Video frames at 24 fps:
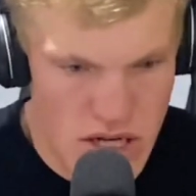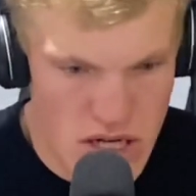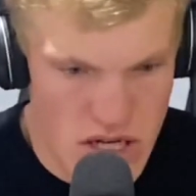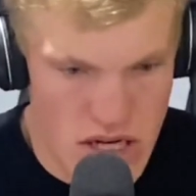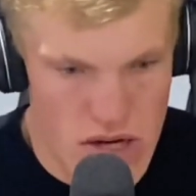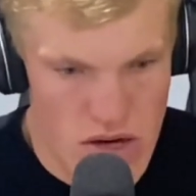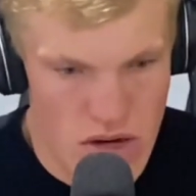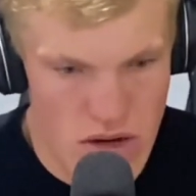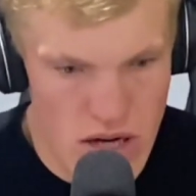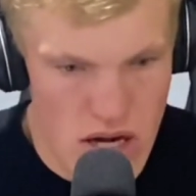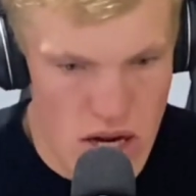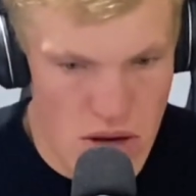
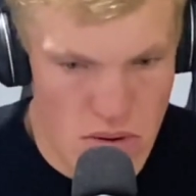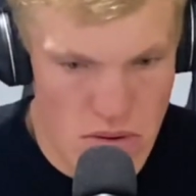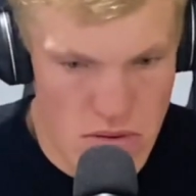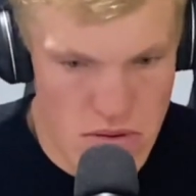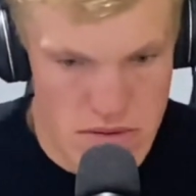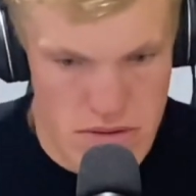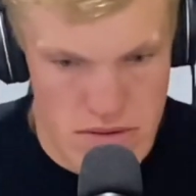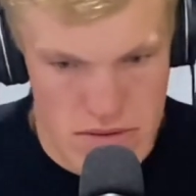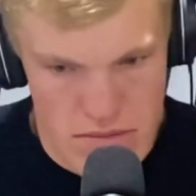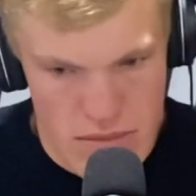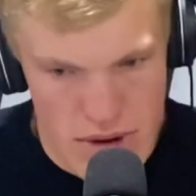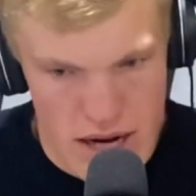So who
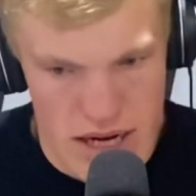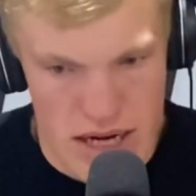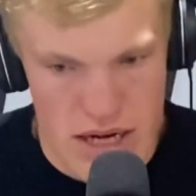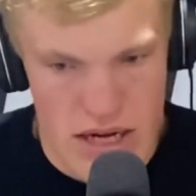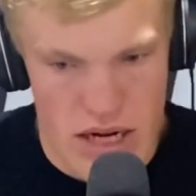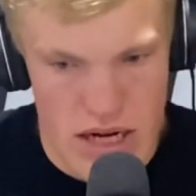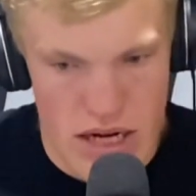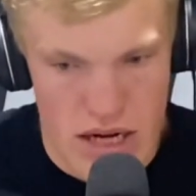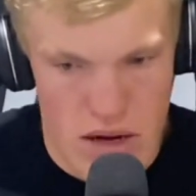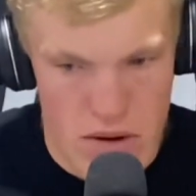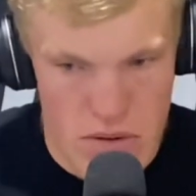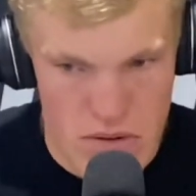knows? I,
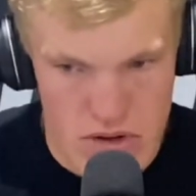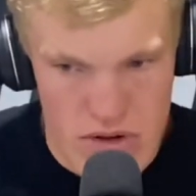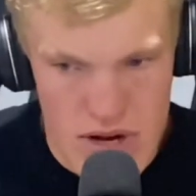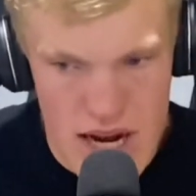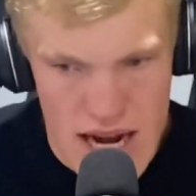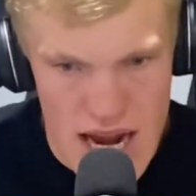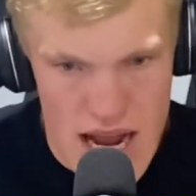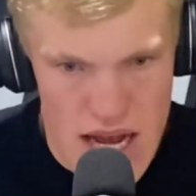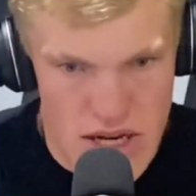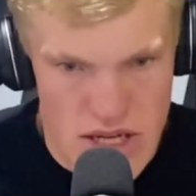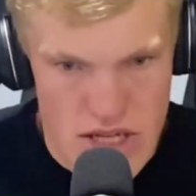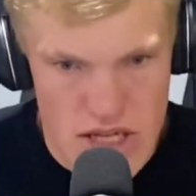you know,
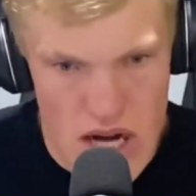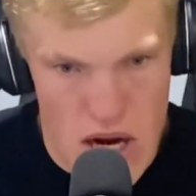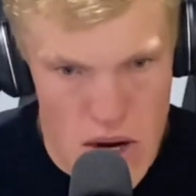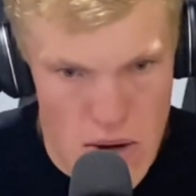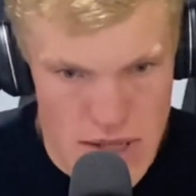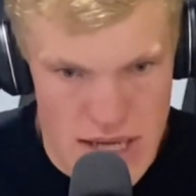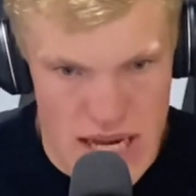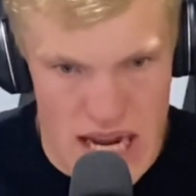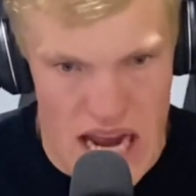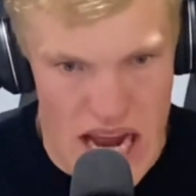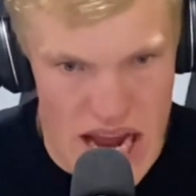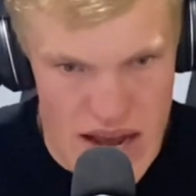Trackhouse
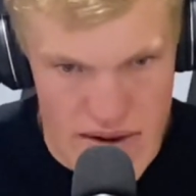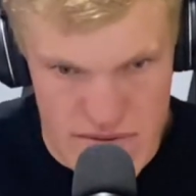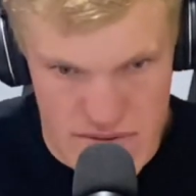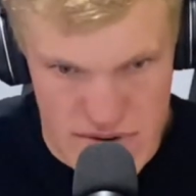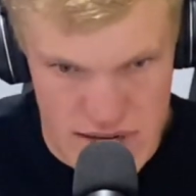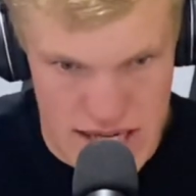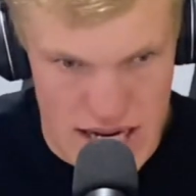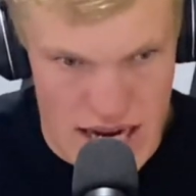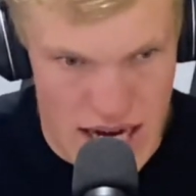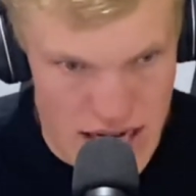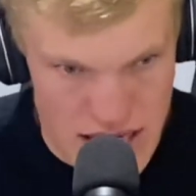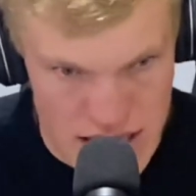knows they have
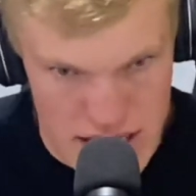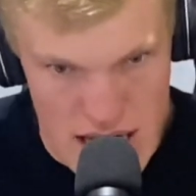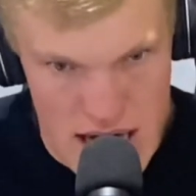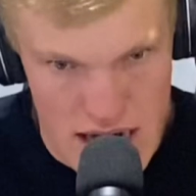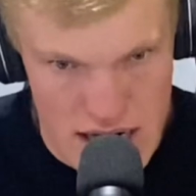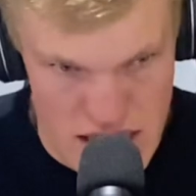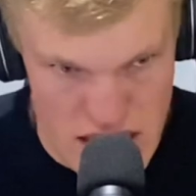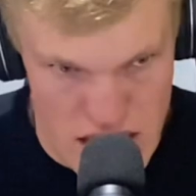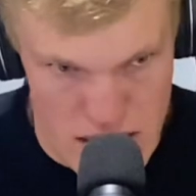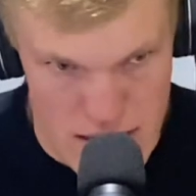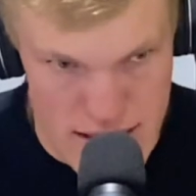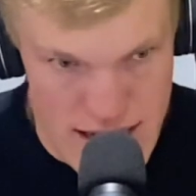Zane
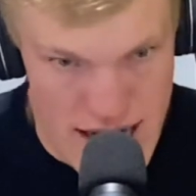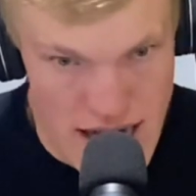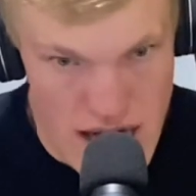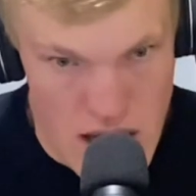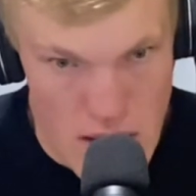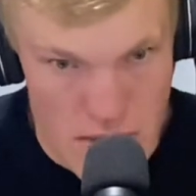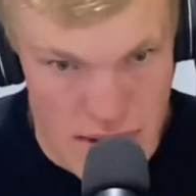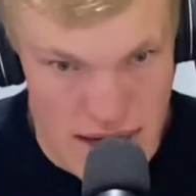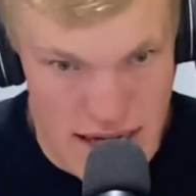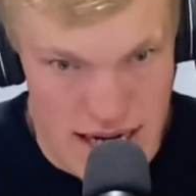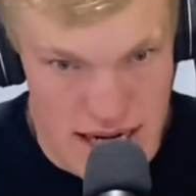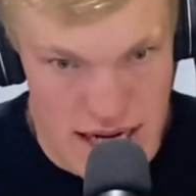locked up, and they
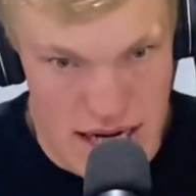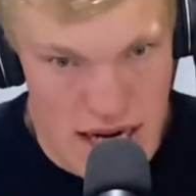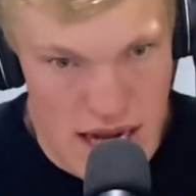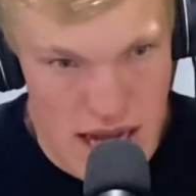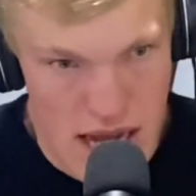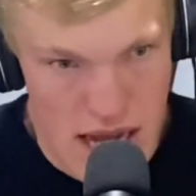know he